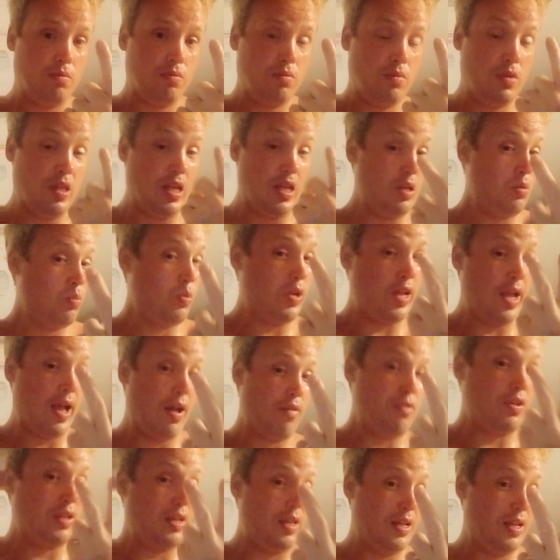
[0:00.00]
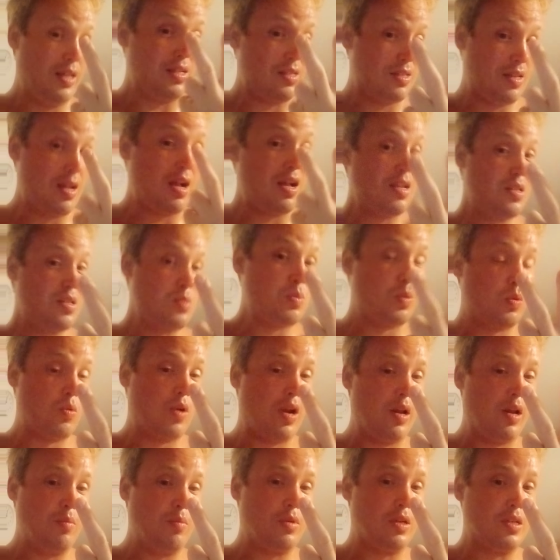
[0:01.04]
Then we have to get His gospel
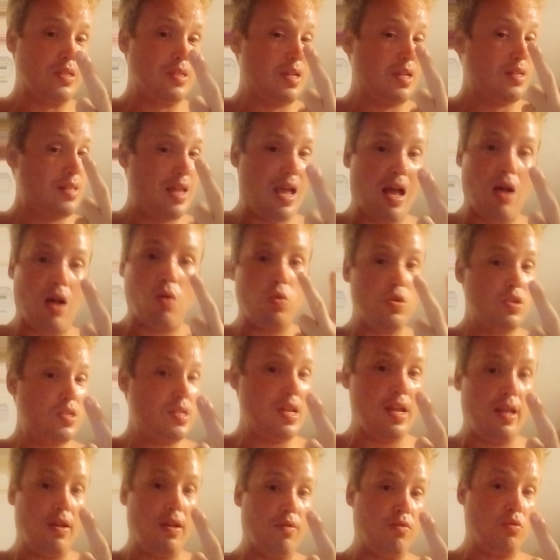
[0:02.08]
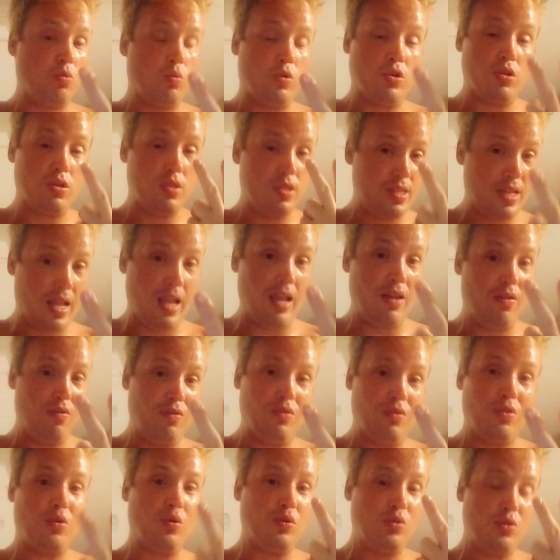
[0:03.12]
right, because that's how we're saved. We're saved
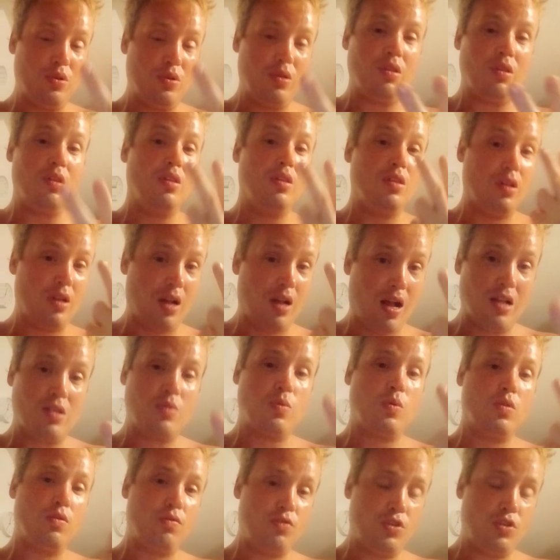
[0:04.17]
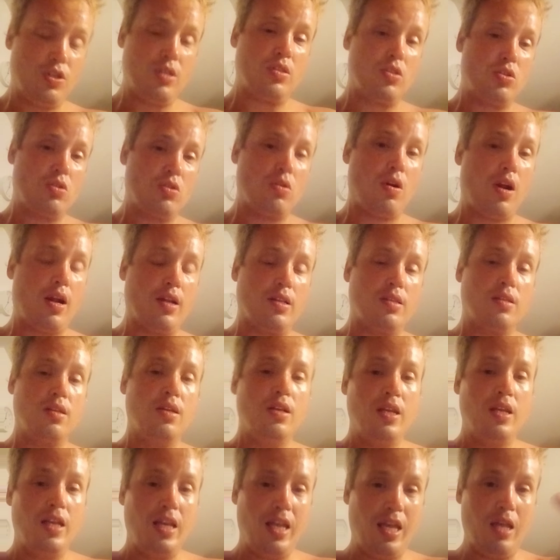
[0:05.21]
through the gospel of Jesus Christ.
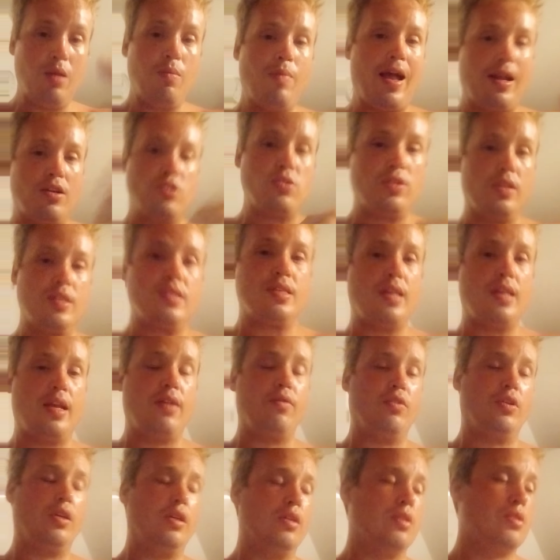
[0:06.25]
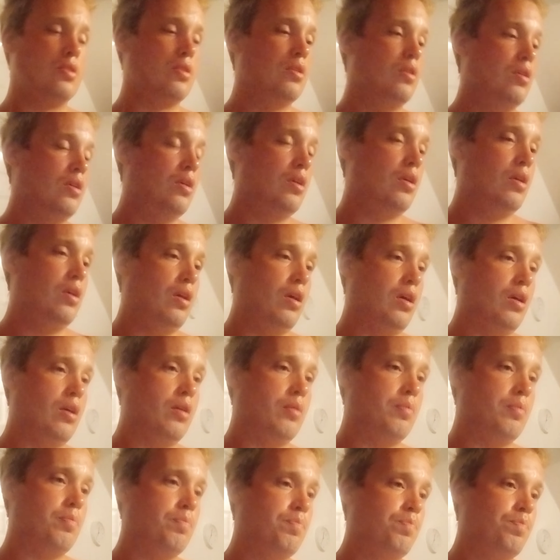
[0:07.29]
Him actually saving us.
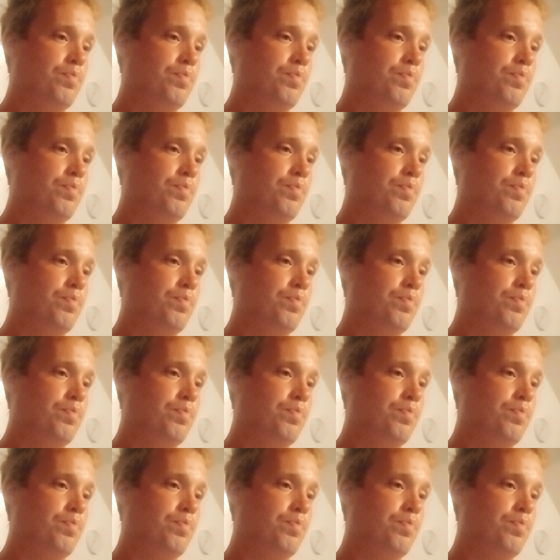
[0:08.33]
I'm